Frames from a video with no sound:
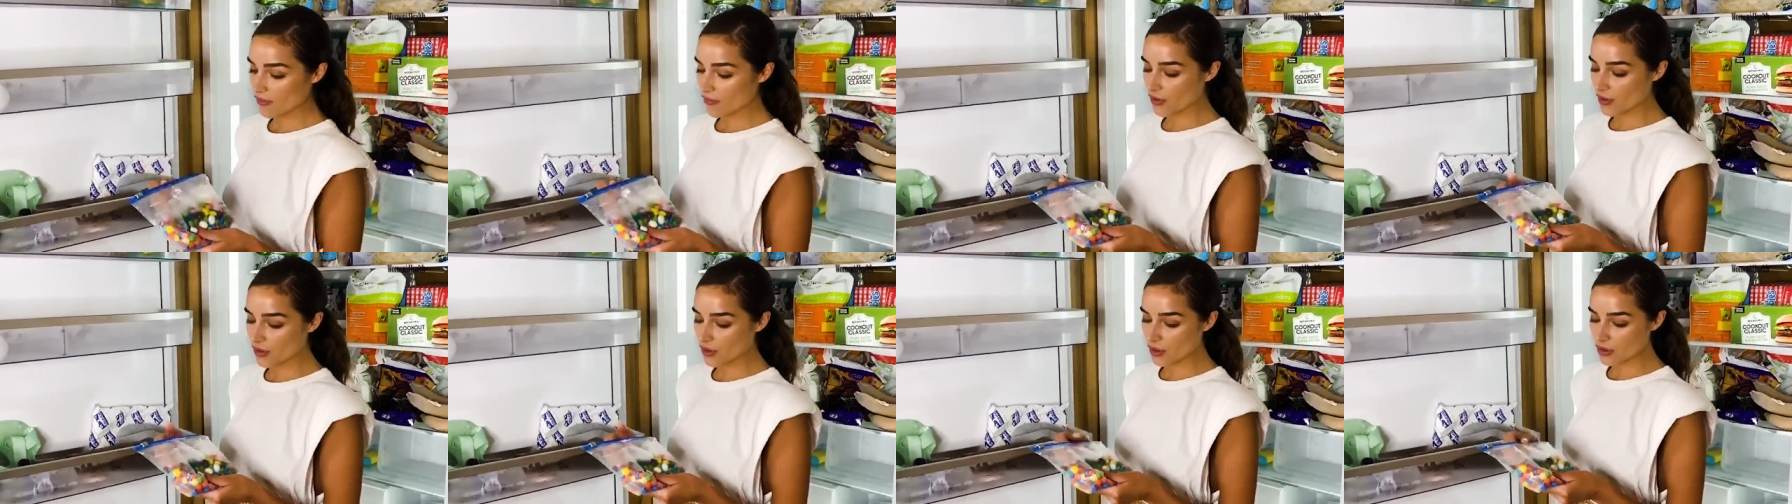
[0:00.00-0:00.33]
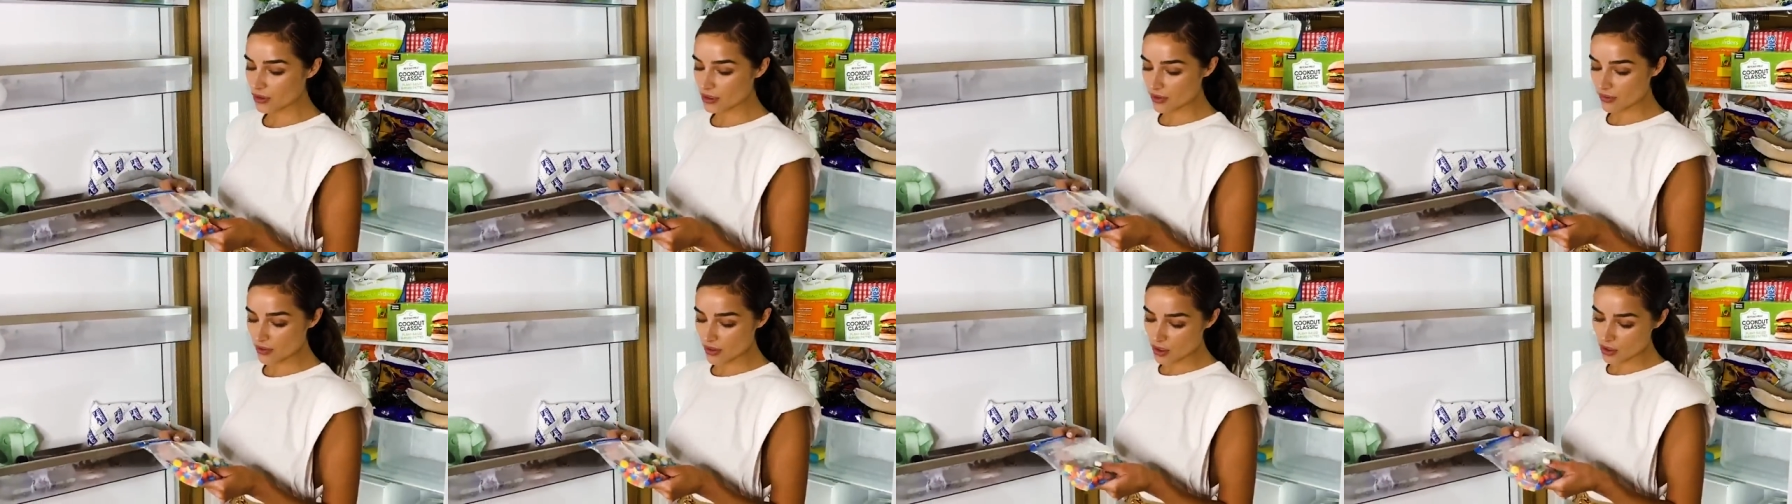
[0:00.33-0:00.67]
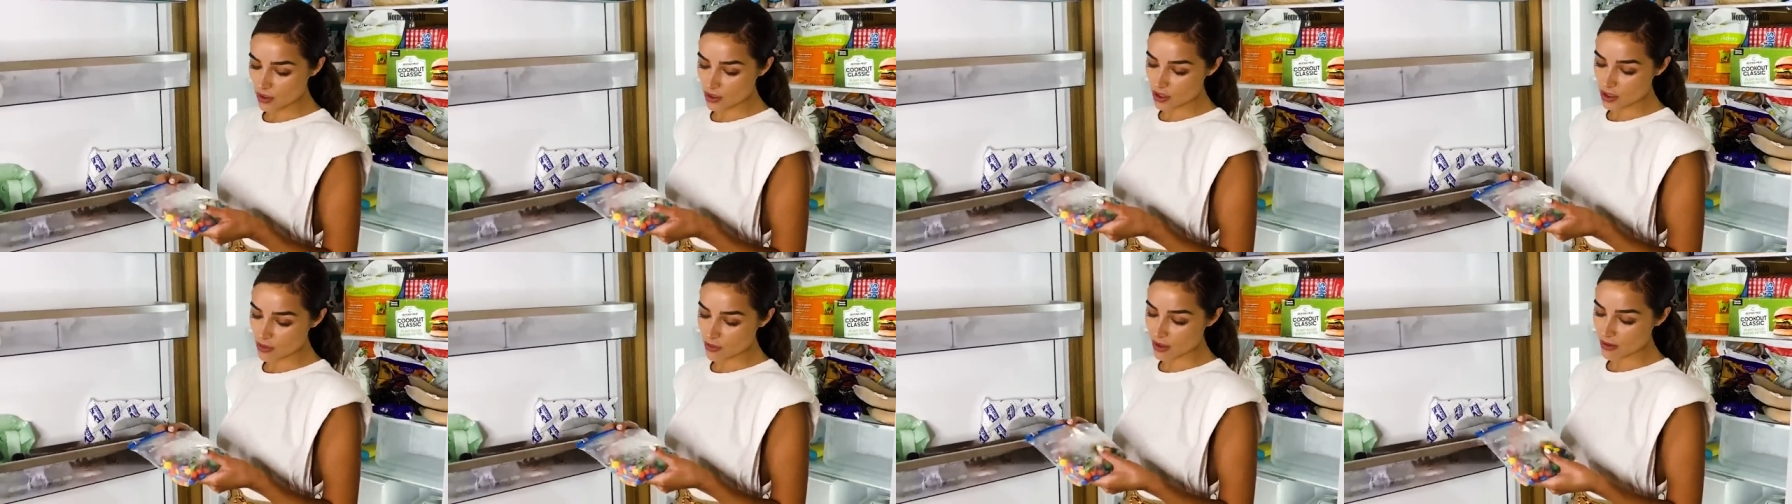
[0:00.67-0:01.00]
For those of you
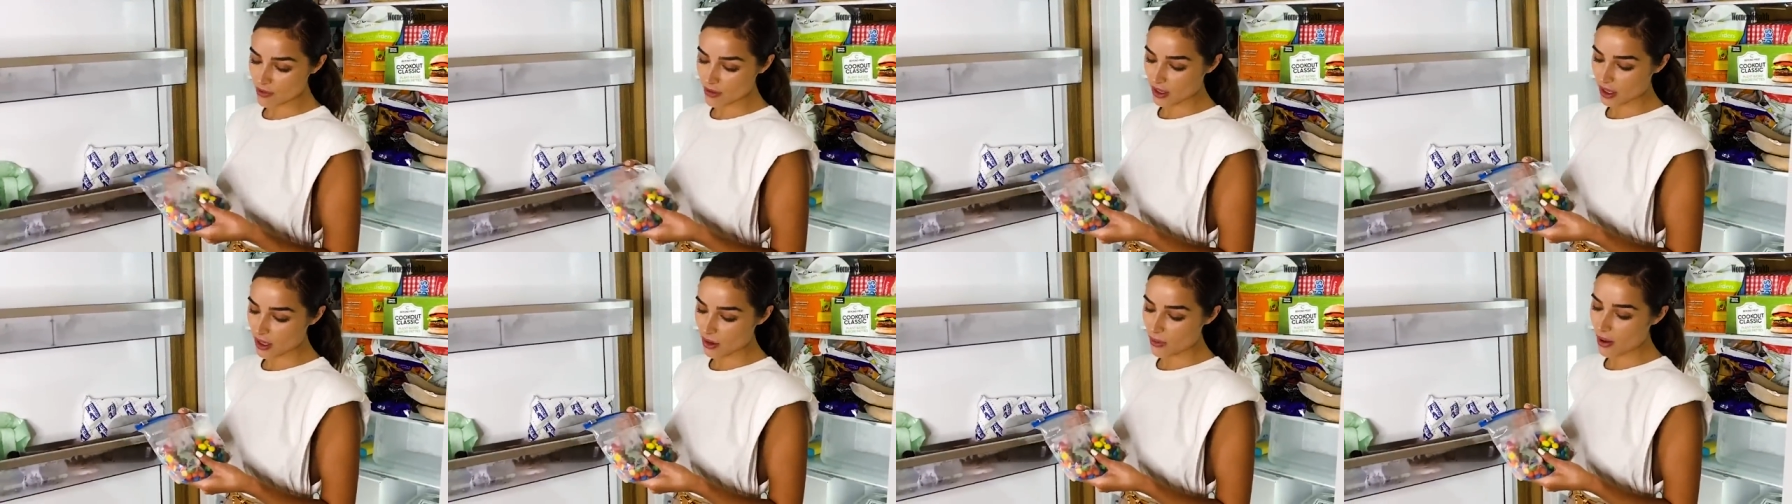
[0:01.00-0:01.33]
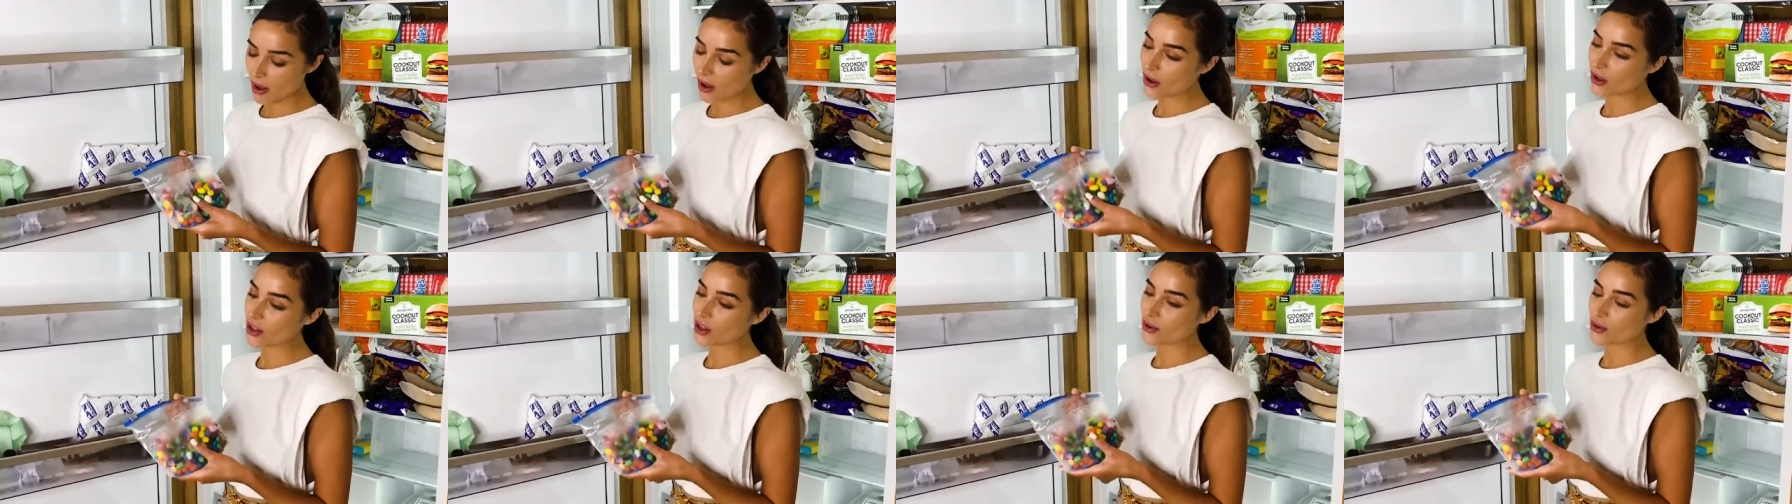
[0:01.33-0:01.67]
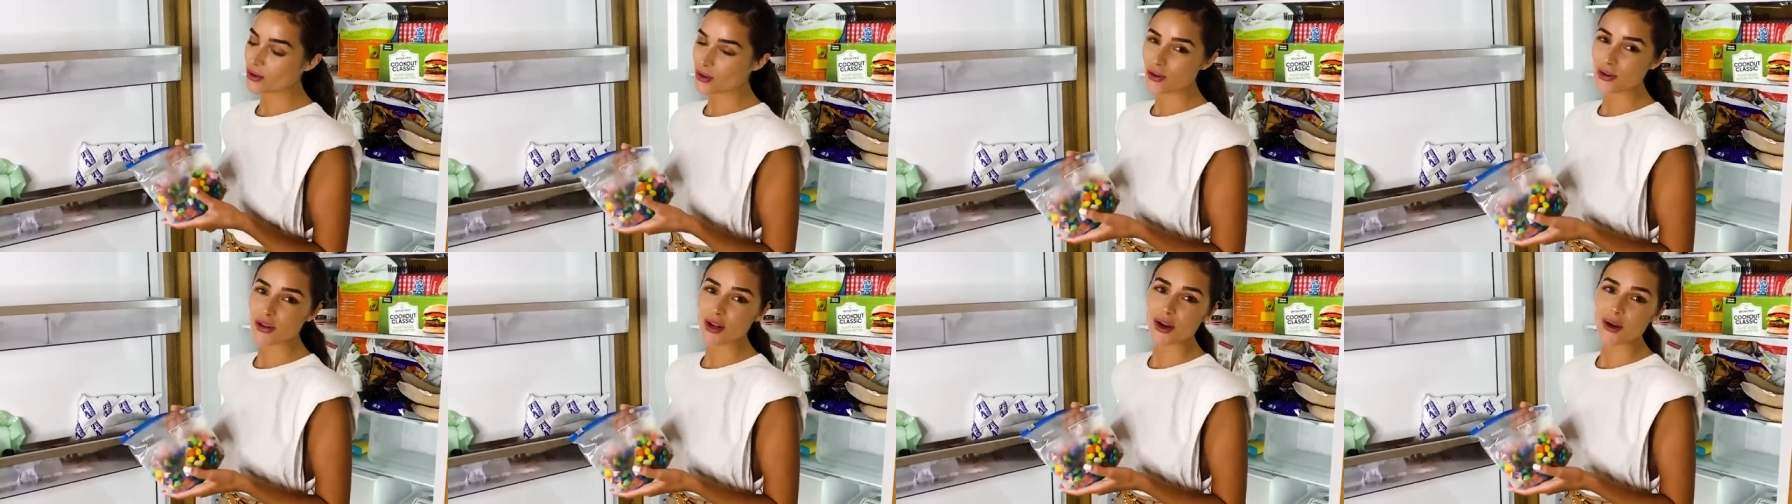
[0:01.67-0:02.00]
who know me really well, you
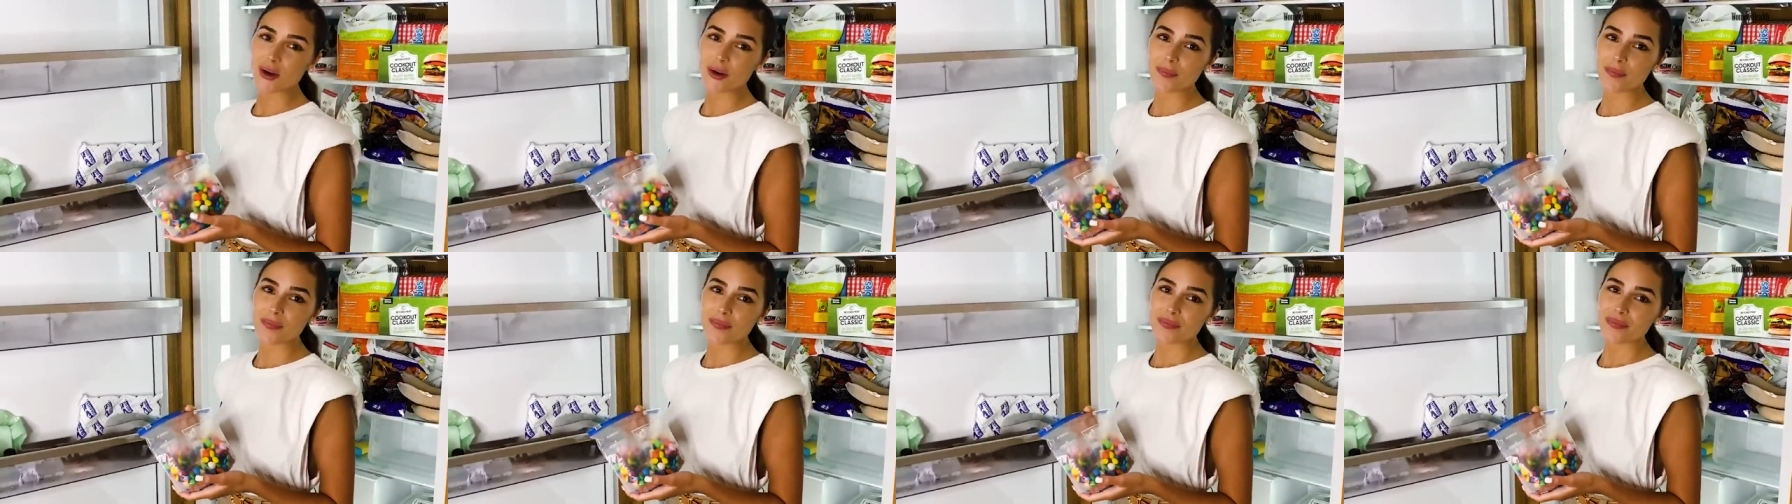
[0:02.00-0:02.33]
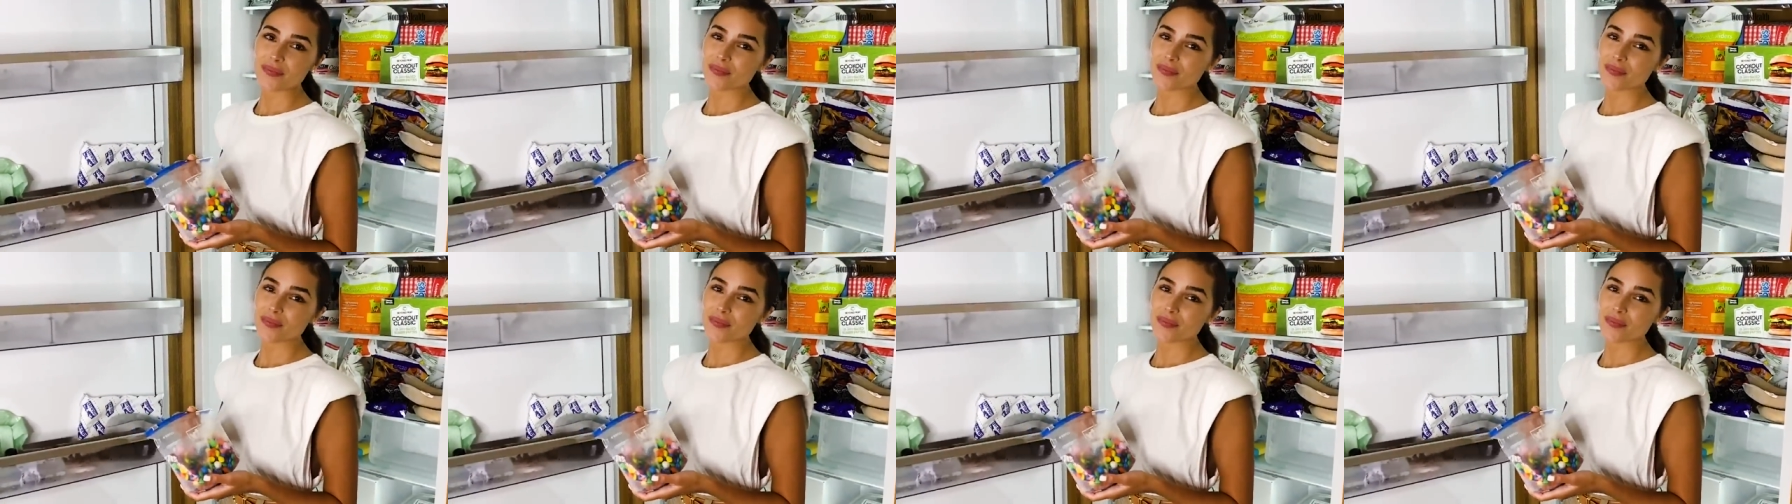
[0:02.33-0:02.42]
do know